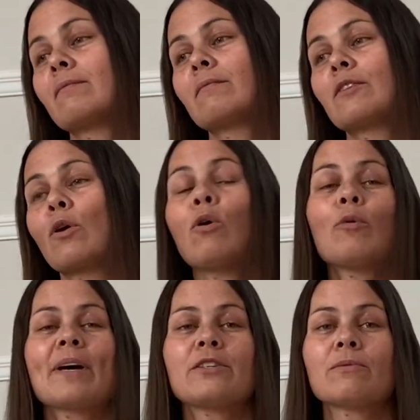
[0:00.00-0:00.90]
your whole
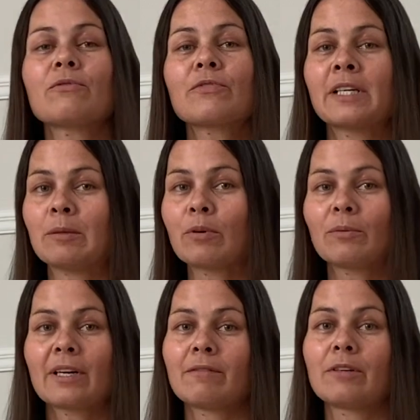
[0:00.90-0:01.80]
bedroom free to put
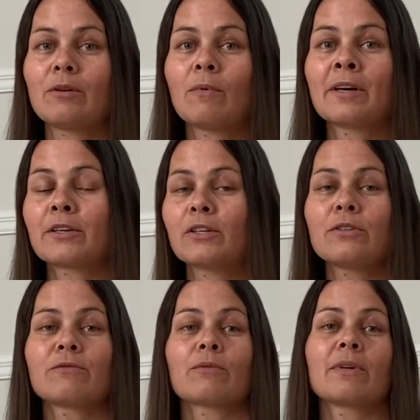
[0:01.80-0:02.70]
whatever you want or
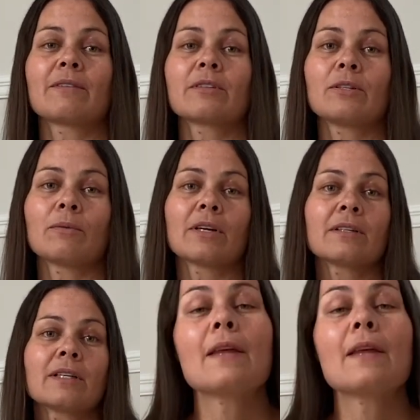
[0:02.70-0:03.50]
use it for whatever you want.